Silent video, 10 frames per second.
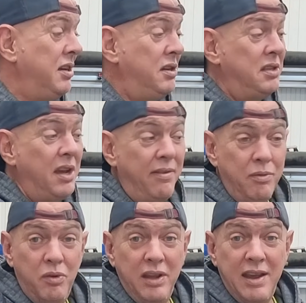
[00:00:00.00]
Just so if you
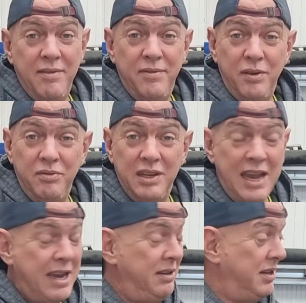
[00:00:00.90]
want to get involved, you
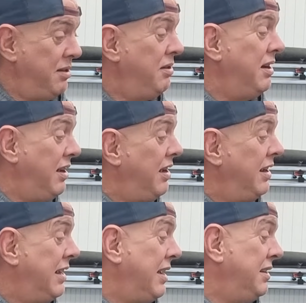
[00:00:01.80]
can do,
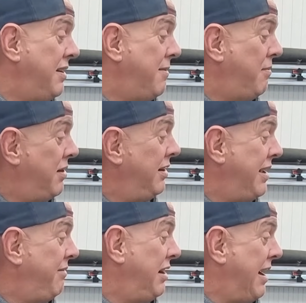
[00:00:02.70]
and get yourself one and
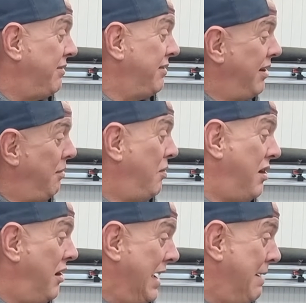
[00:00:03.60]
have a laugh like what
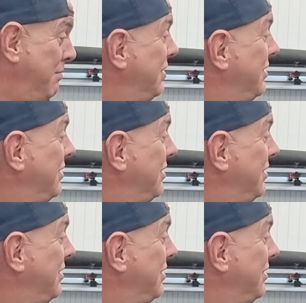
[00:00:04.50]
I am.